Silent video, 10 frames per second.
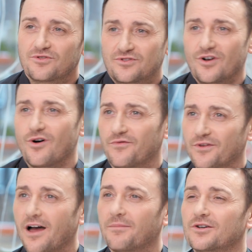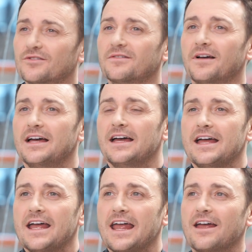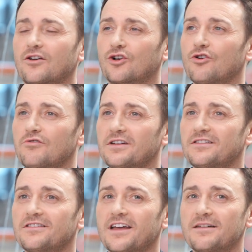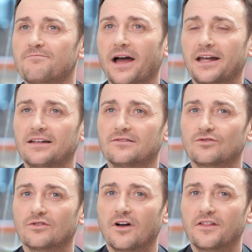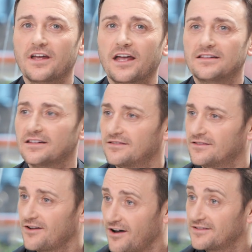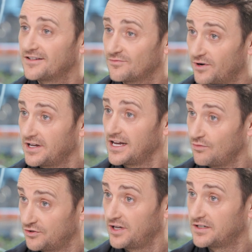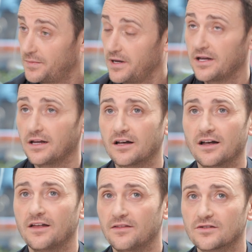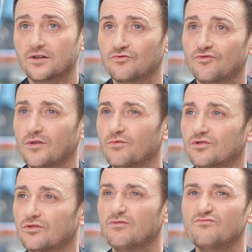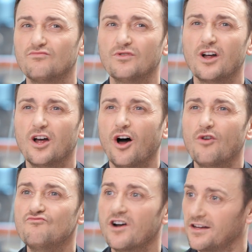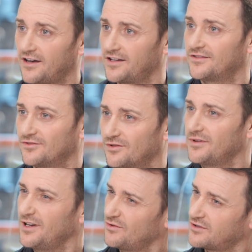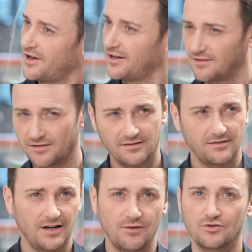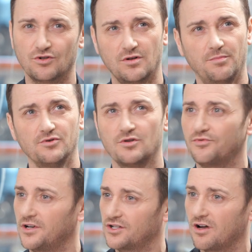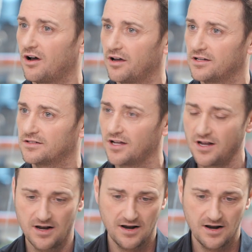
was tough, yeah, because cooking in, in, back in sort of like the 80s and the 90s when he was at his peak in this country was un, unregulated. You know I mean? It was like, it was just a bunch of British guys.